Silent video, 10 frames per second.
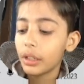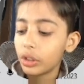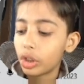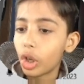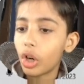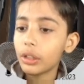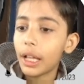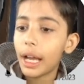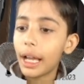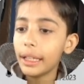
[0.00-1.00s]

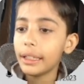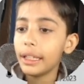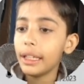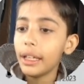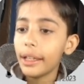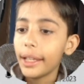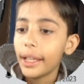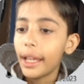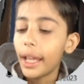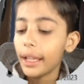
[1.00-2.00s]
dot ID,
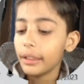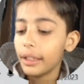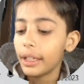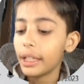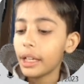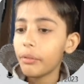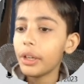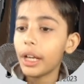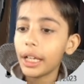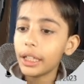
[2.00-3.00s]
and here I
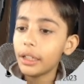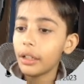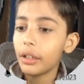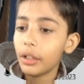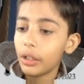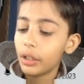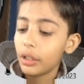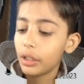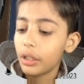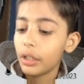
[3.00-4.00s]
will
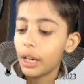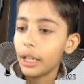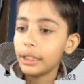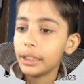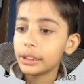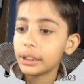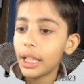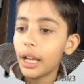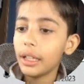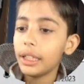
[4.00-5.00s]
write
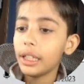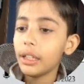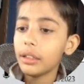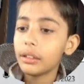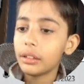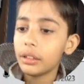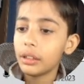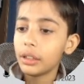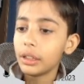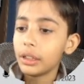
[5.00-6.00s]
style.
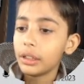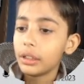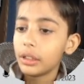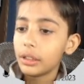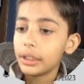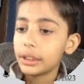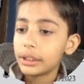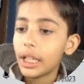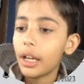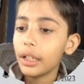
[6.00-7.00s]

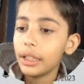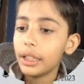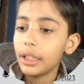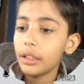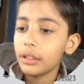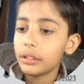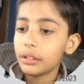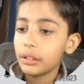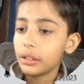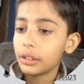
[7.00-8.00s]
Style
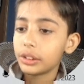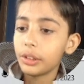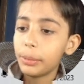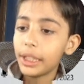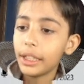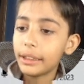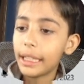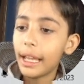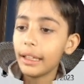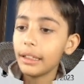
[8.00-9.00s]
should be
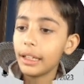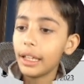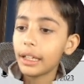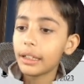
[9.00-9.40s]
italic.